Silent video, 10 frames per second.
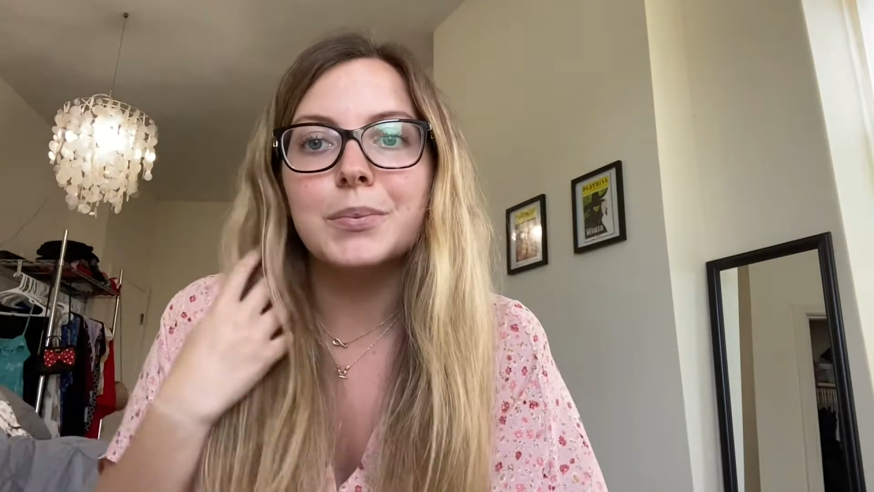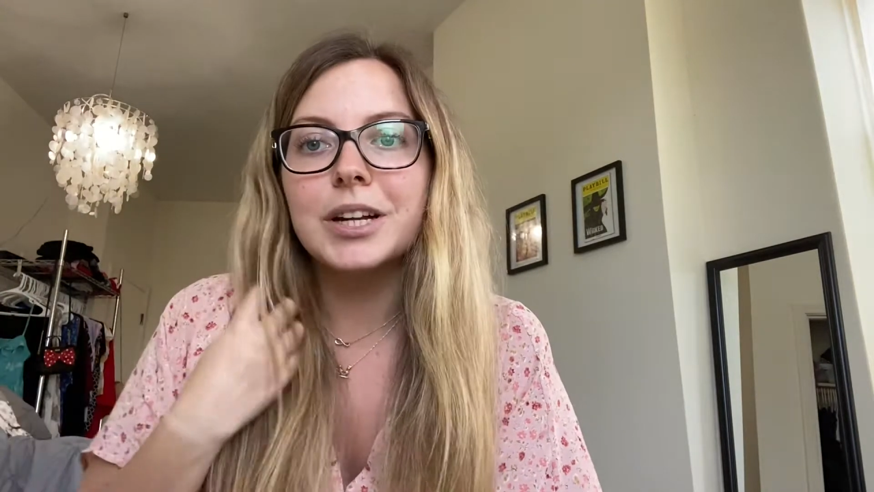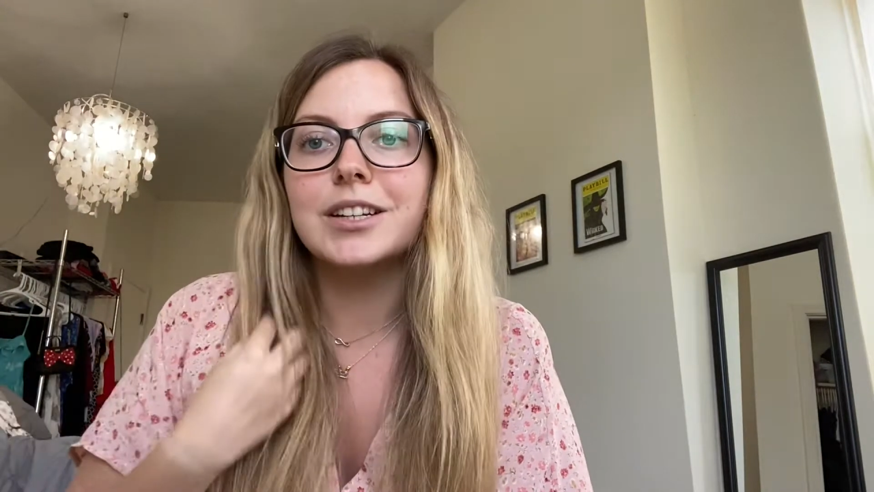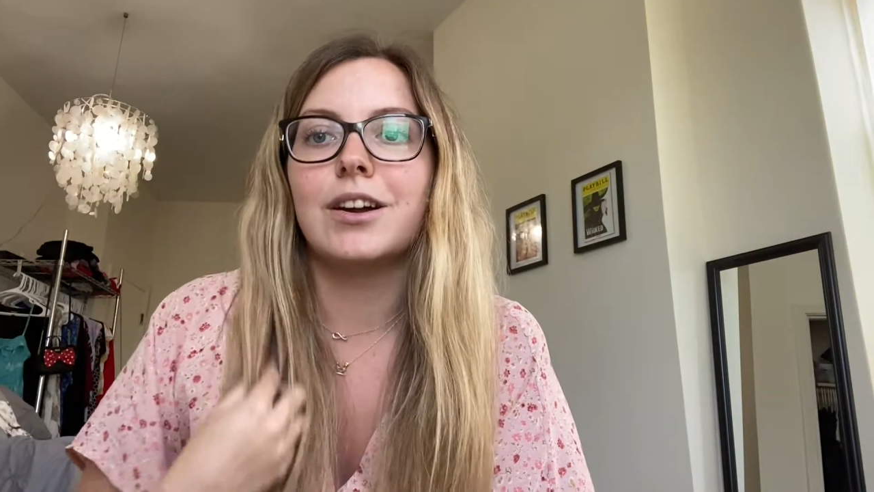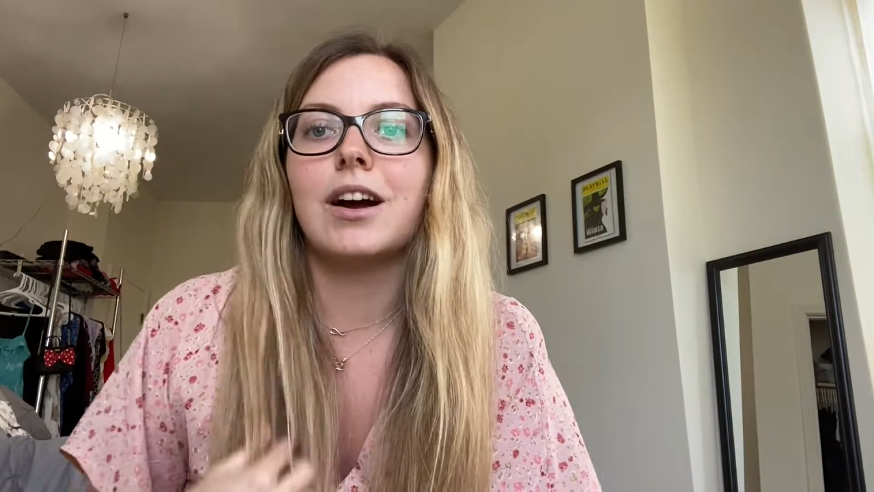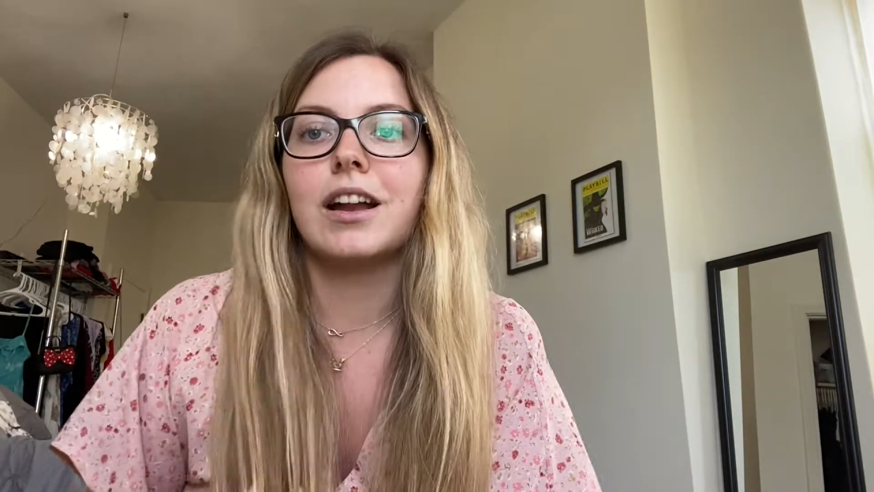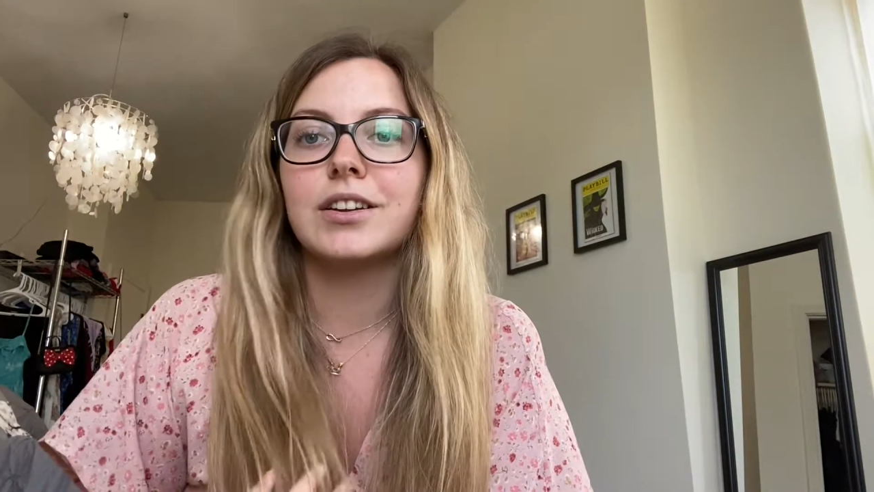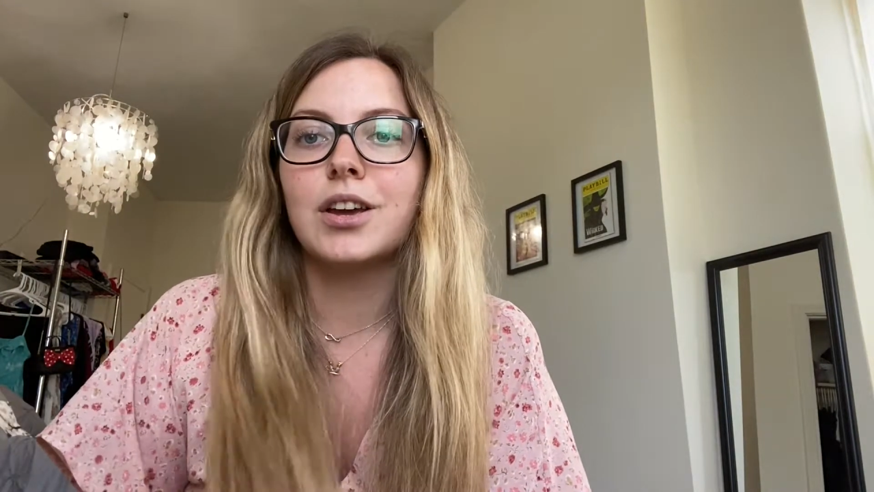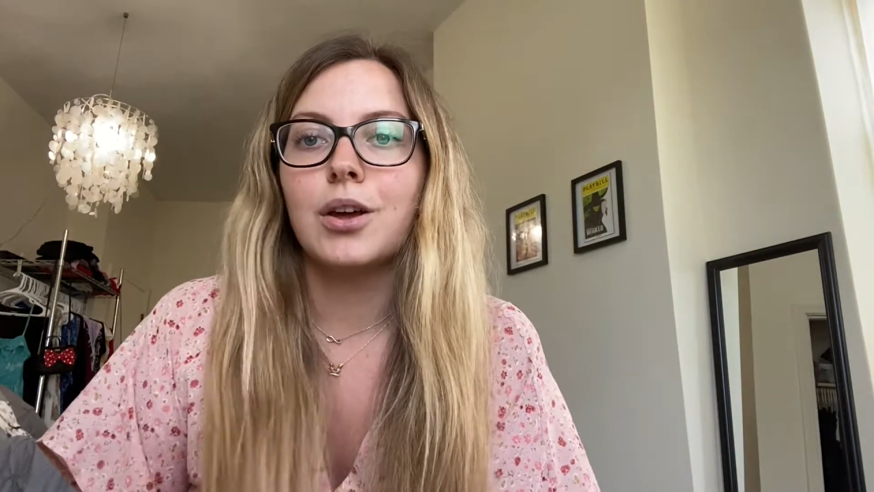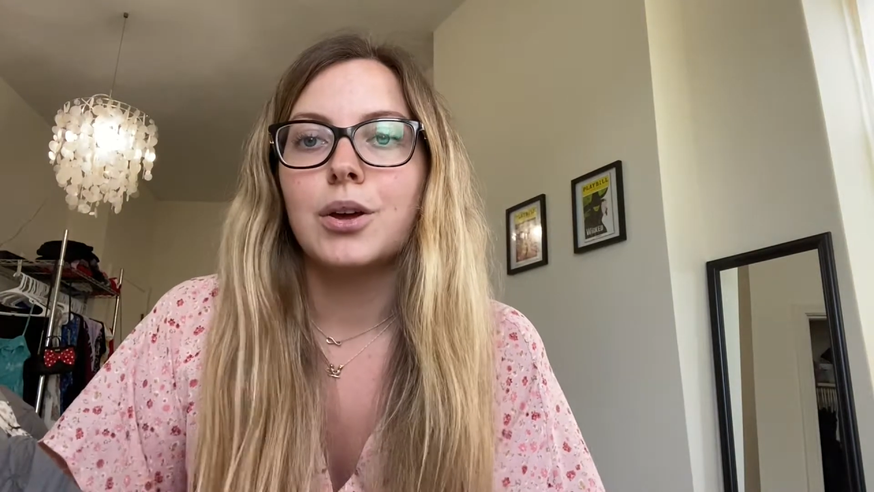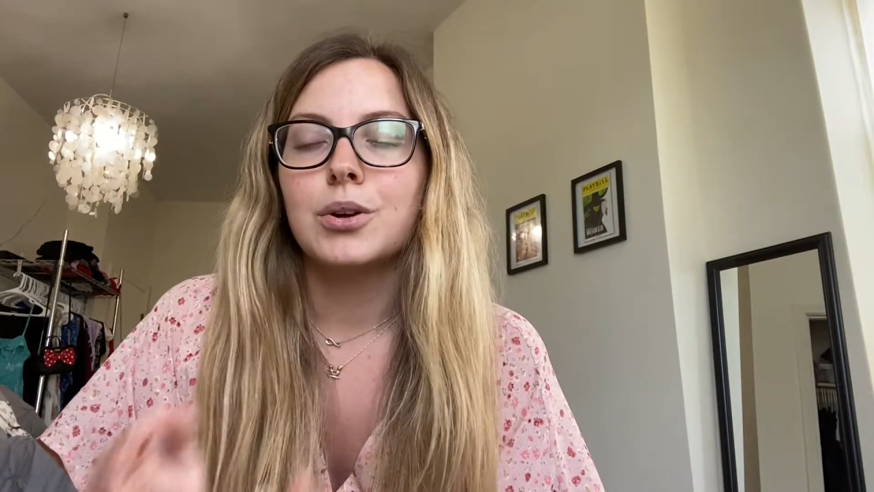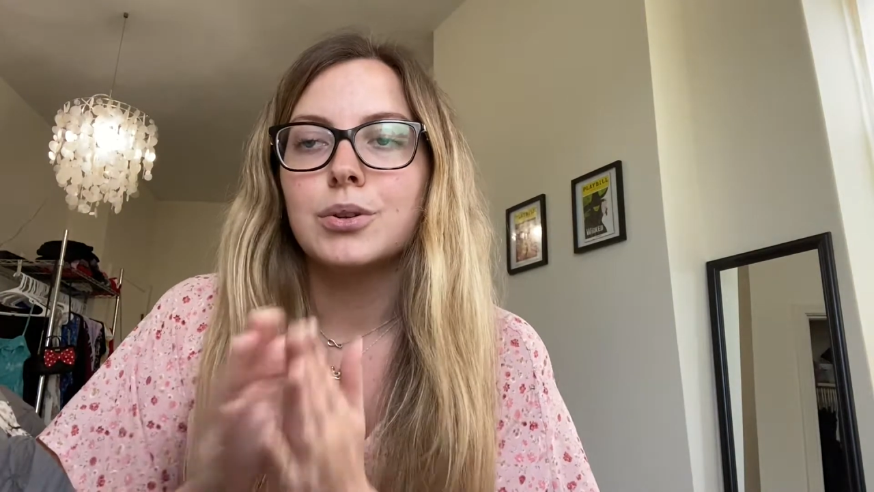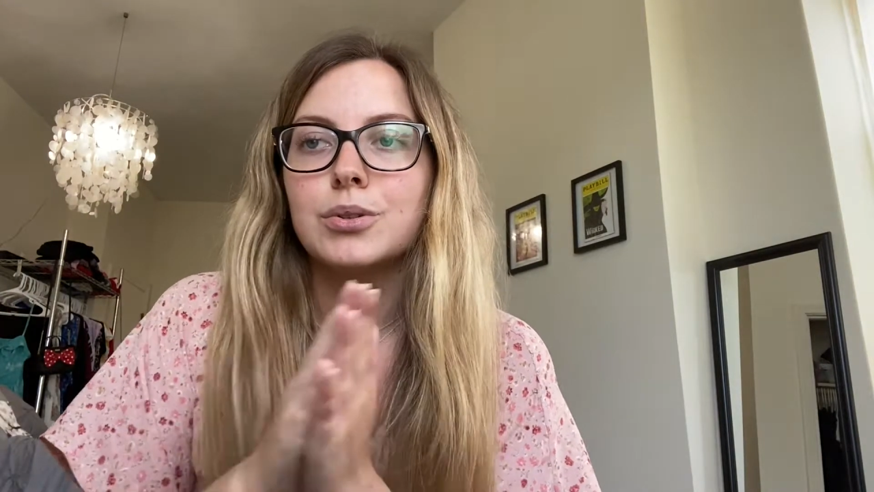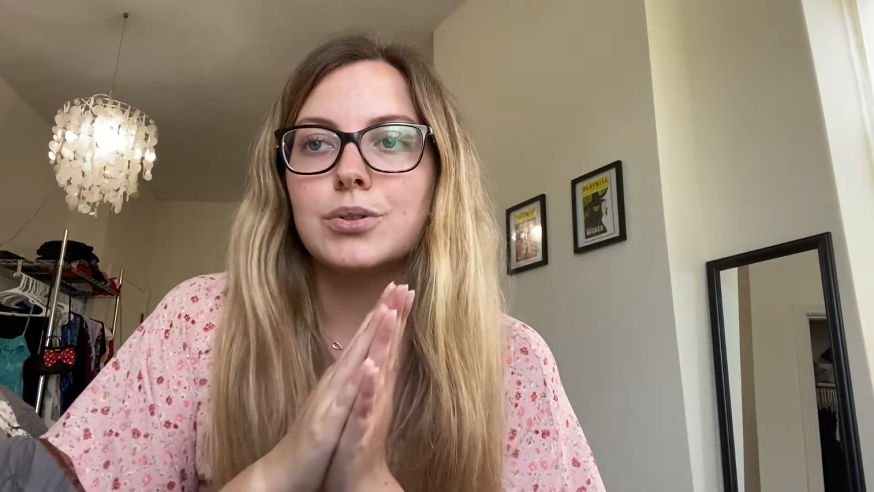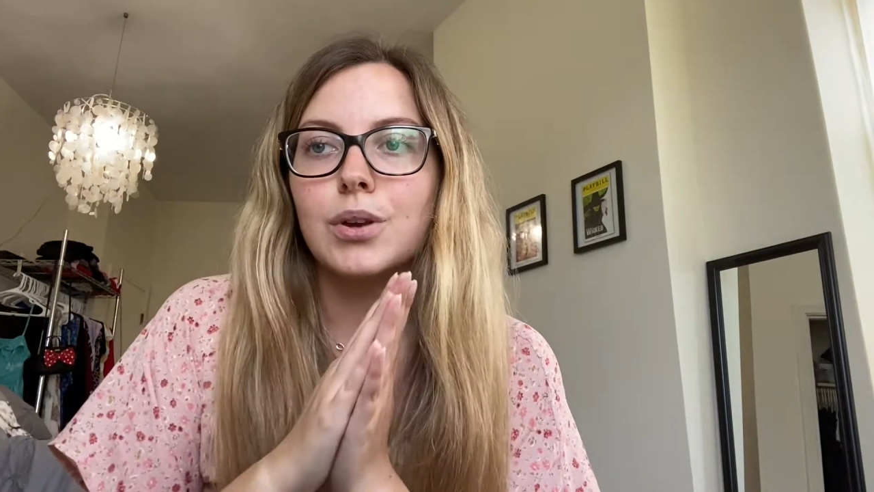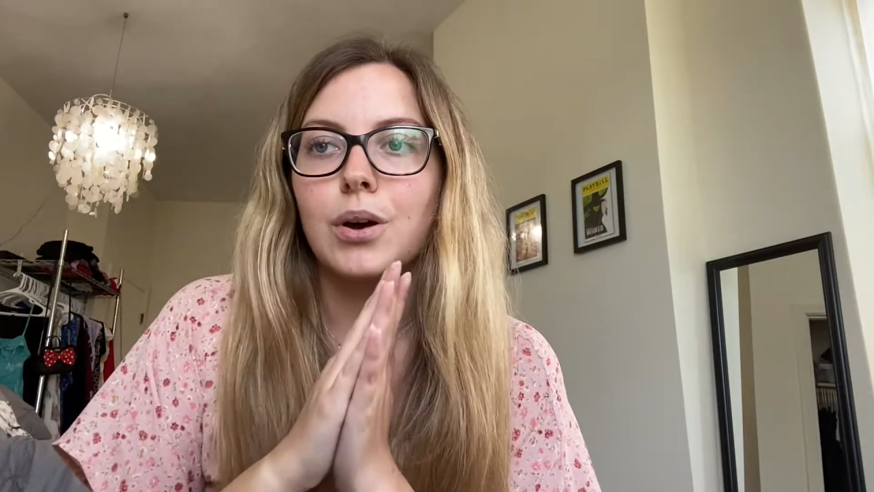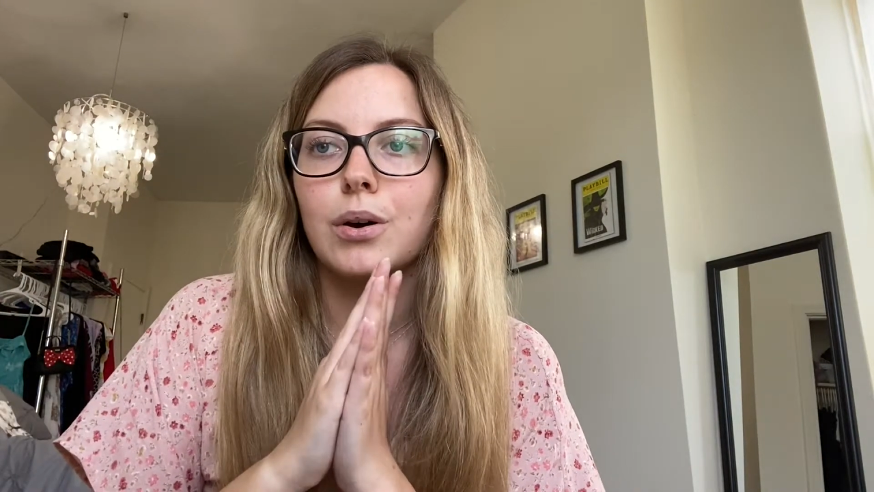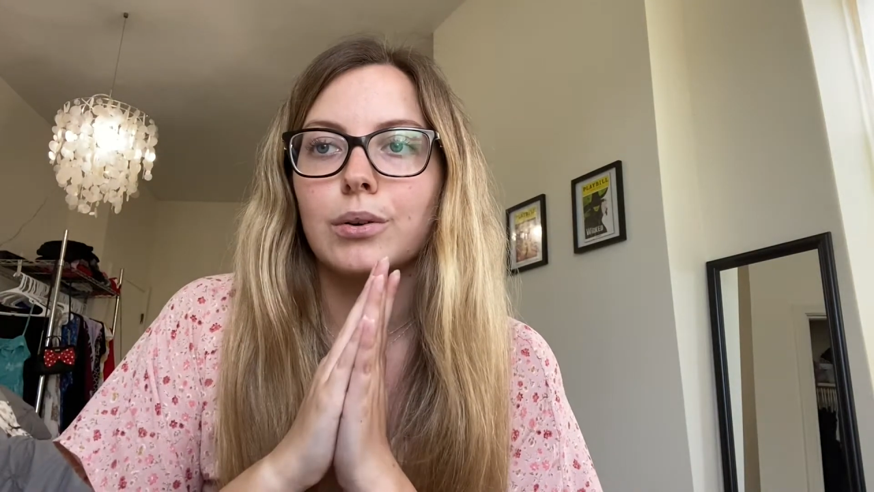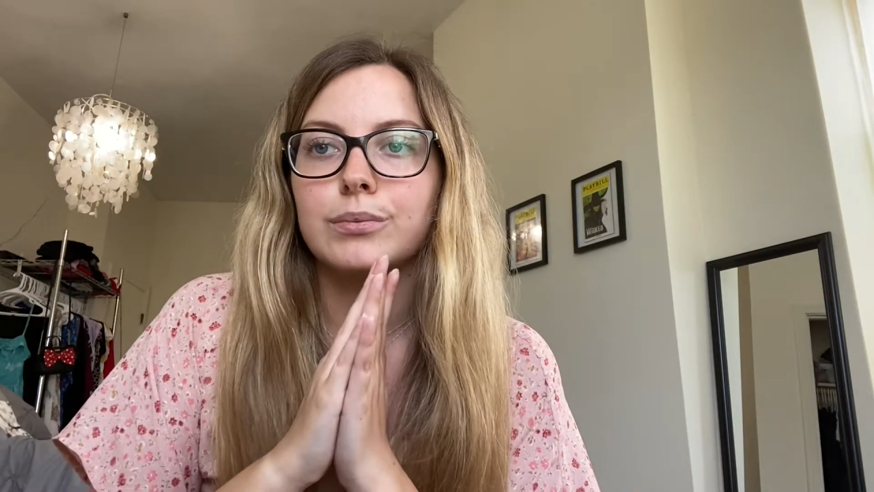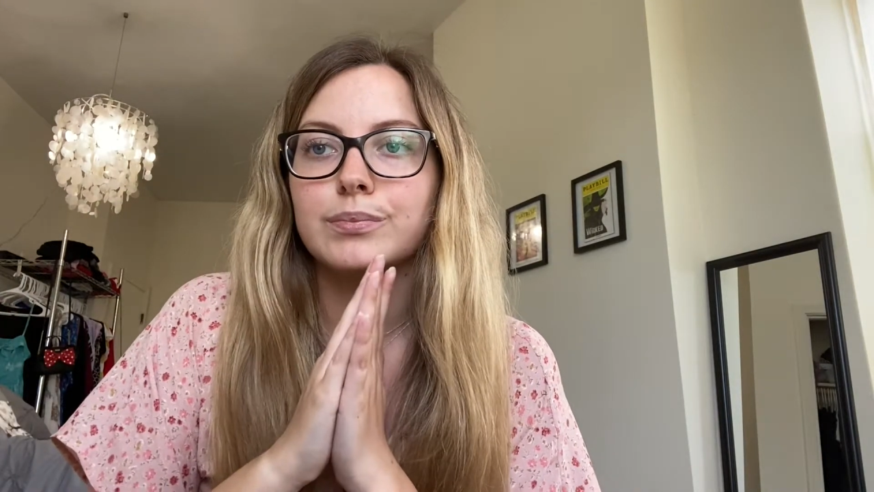whatnot
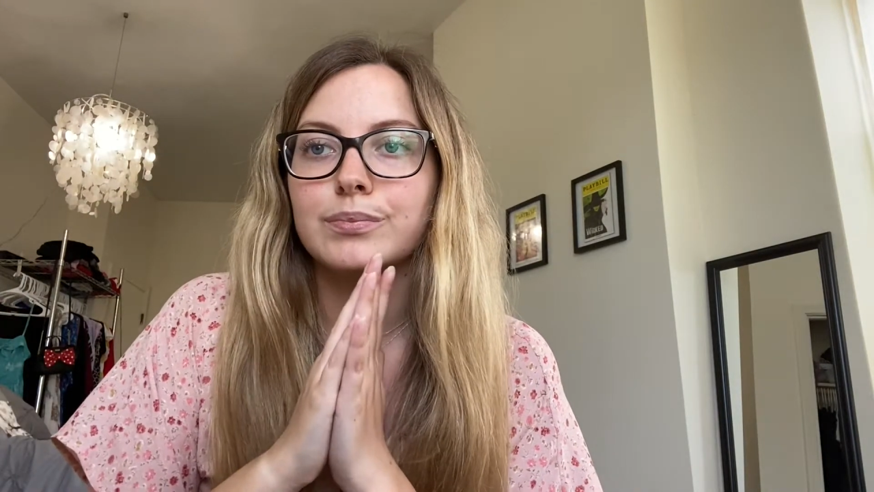so